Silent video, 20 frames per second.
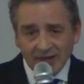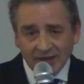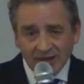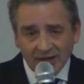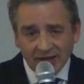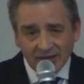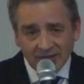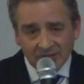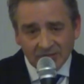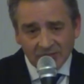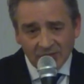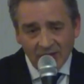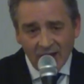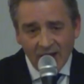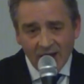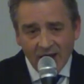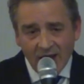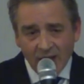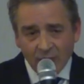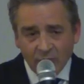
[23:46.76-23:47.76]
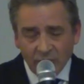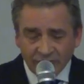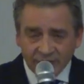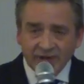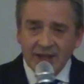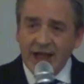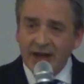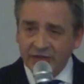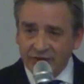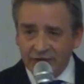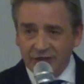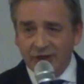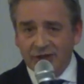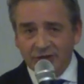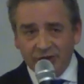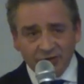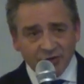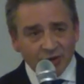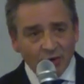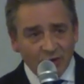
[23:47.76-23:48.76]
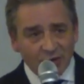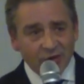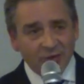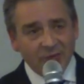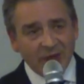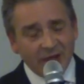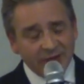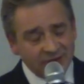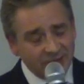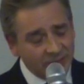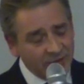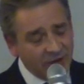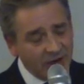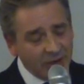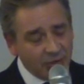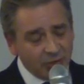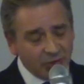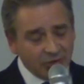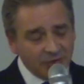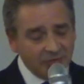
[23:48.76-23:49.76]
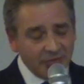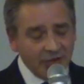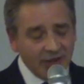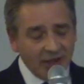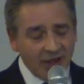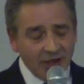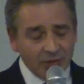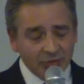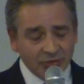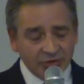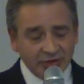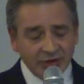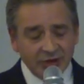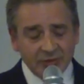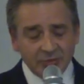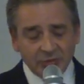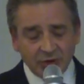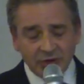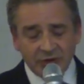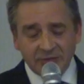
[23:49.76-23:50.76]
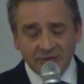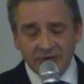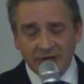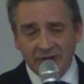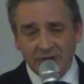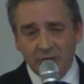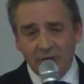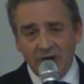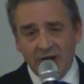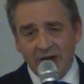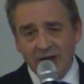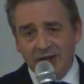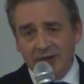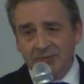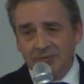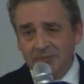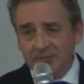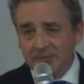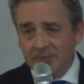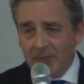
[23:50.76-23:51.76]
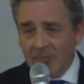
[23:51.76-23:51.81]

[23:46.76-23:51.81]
I wasn't actually going to talk about it, but I will say briefly why